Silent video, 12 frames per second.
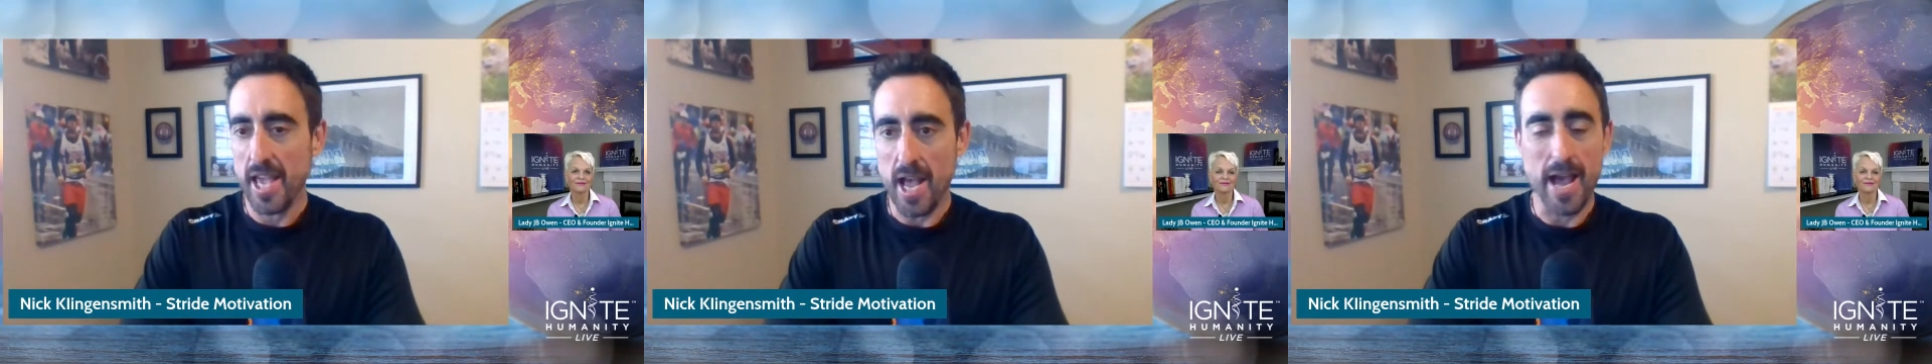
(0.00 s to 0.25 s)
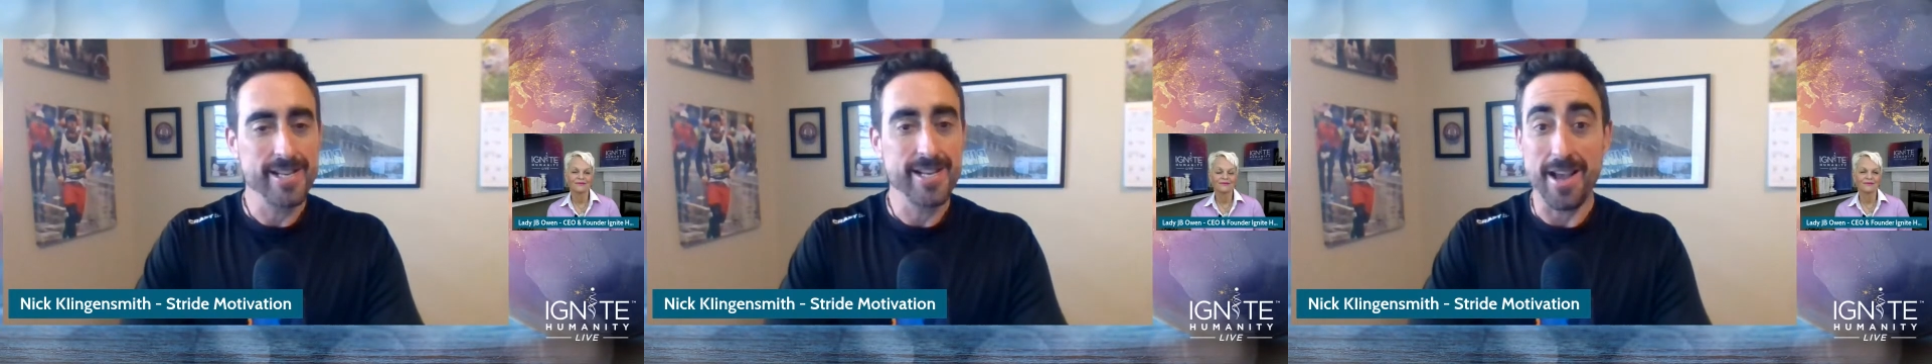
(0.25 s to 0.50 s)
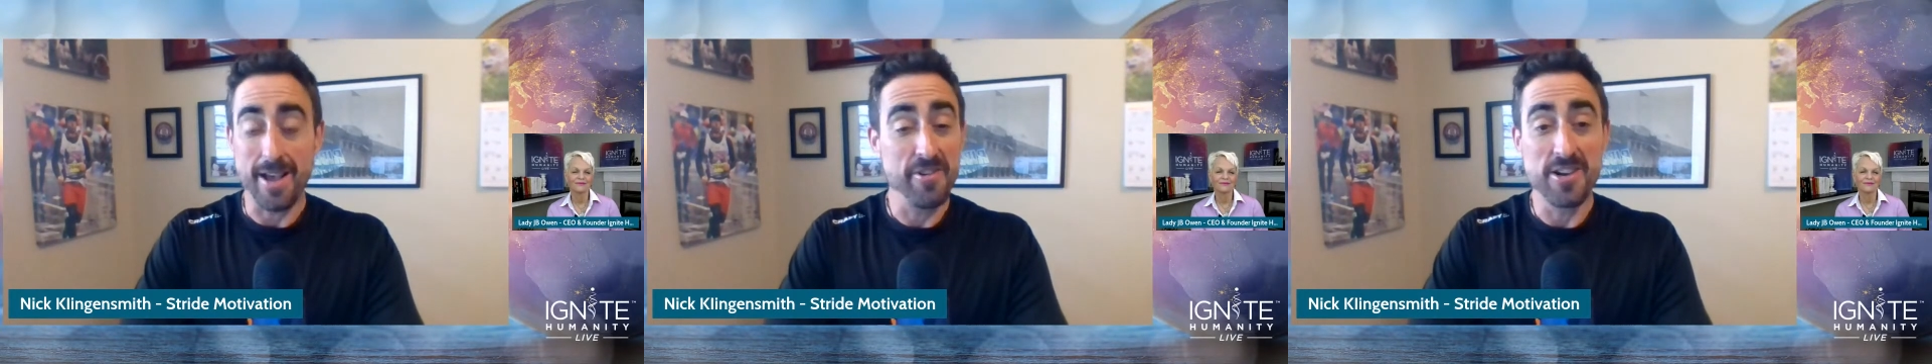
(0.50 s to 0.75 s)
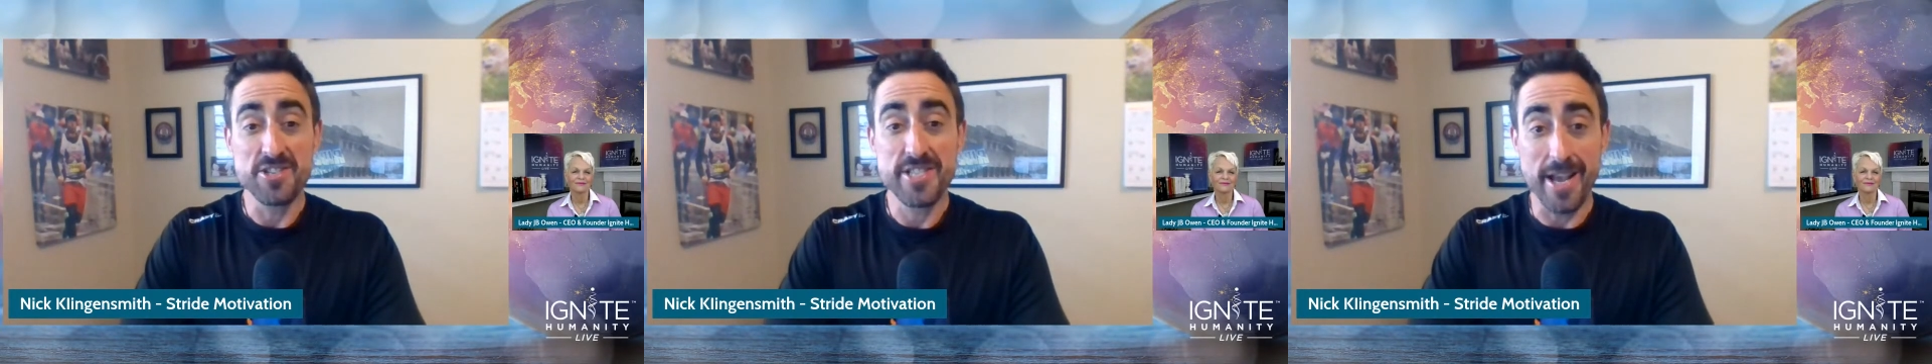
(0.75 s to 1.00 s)
I
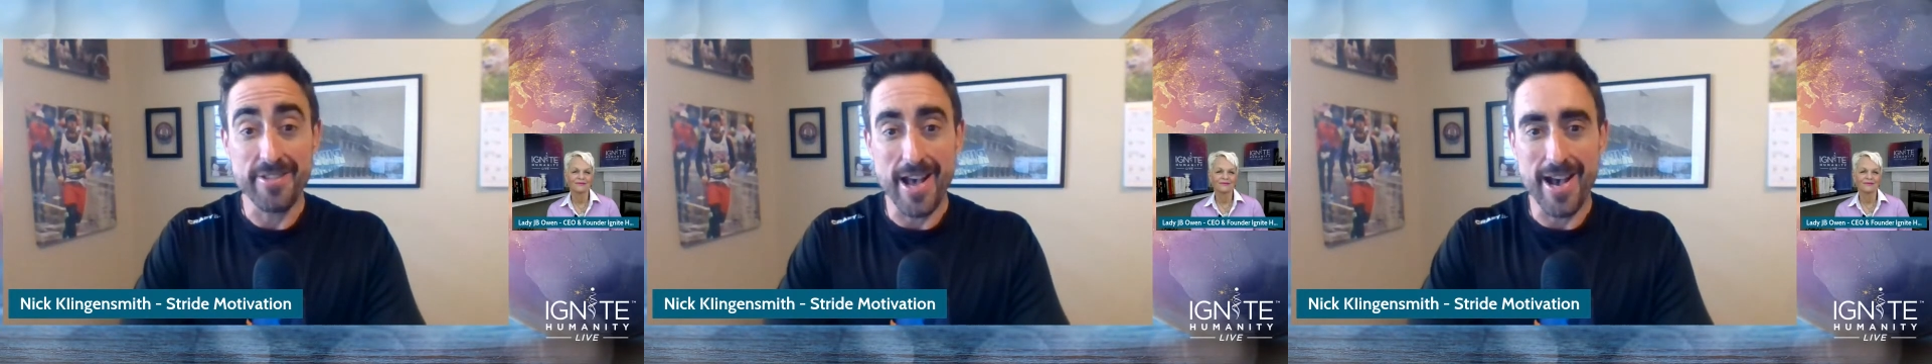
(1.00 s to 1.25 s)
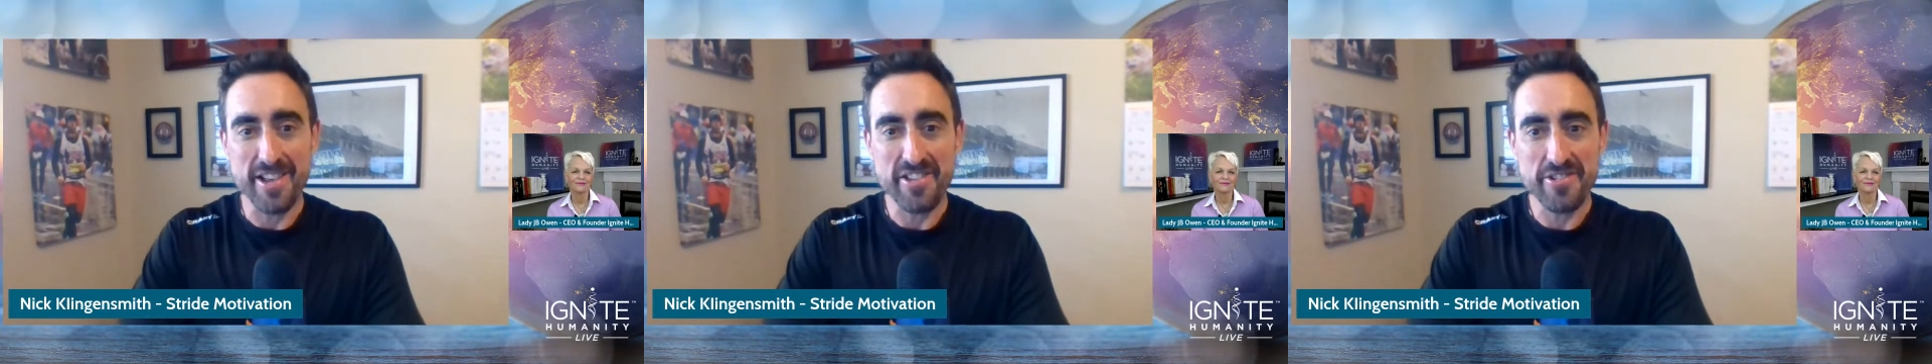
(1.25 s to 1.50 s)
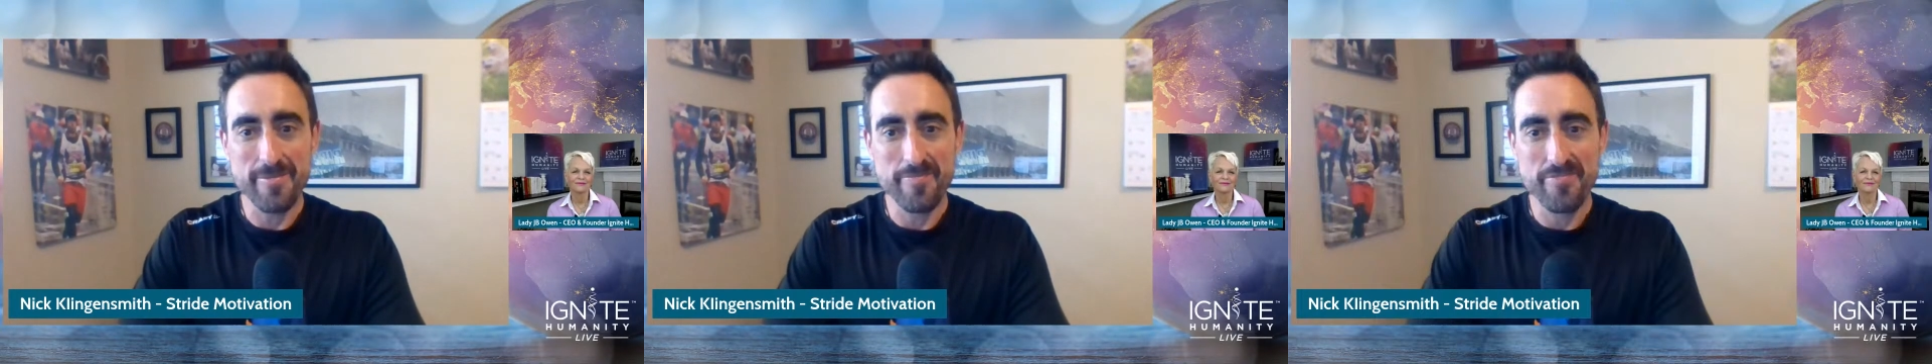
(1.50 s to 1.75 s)
finished dead last.